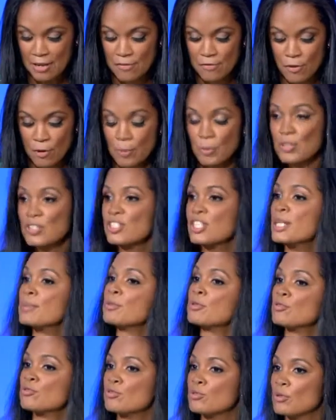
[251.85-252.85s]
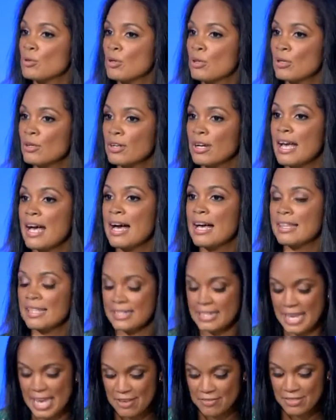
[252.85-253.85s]
Former state comptroller
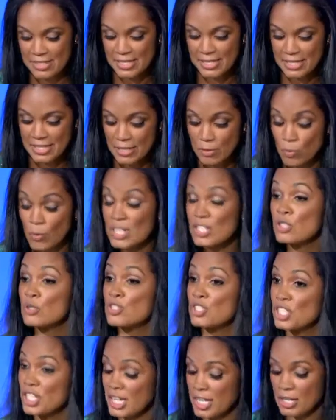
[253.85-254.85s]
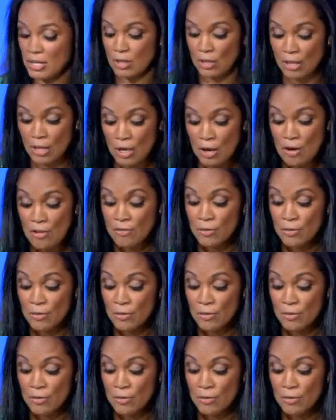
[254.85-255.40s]
Alan Hevesy went to jail